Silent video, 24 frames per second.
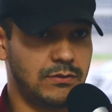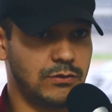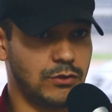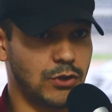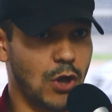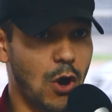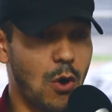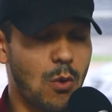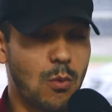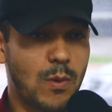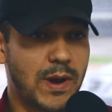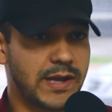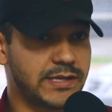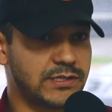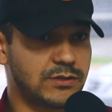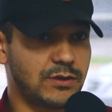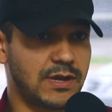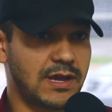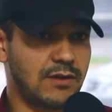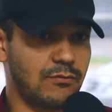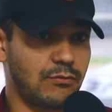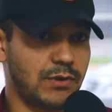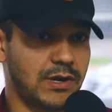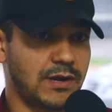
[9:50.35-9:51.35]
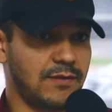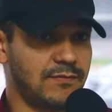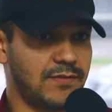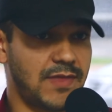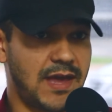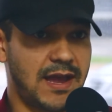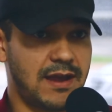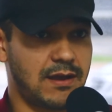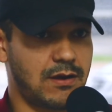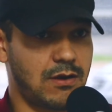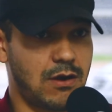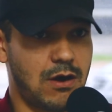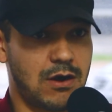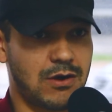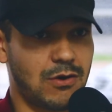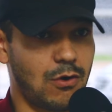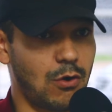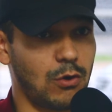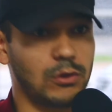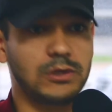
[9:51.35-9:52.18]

no way to get rid of that car.